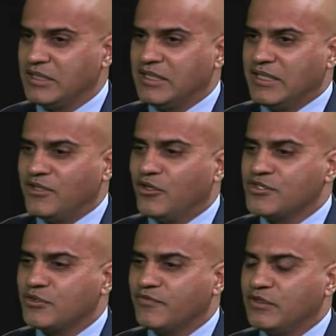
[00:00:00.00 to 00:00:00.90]
And also,
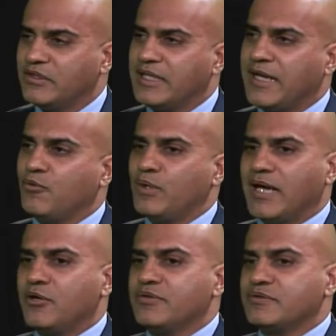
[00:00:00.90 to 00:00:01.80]
if we look at
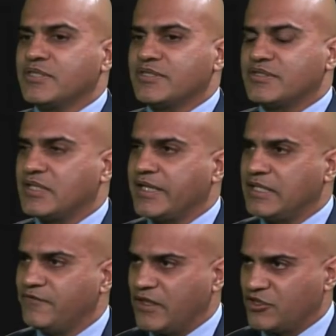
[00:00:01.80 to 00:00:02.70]
how does society
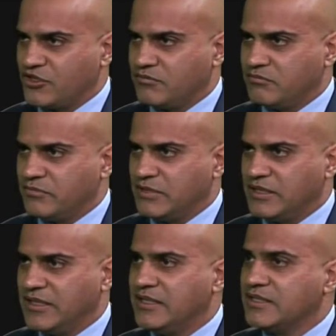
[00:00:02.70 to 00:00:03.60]
function,
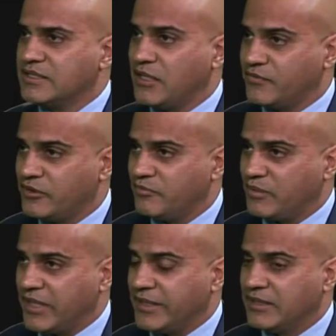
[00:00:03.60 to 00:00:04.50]
it is governed
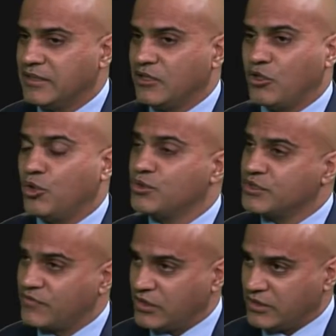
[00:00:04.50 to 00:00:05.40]
by codes of
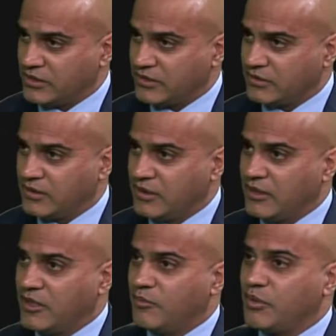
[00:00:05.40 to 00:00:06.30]
conduct,
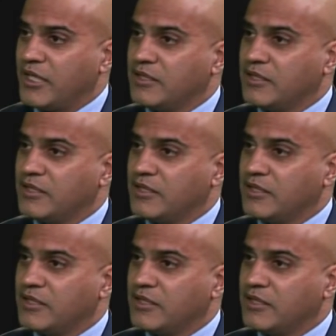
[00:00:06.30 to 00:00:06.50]
by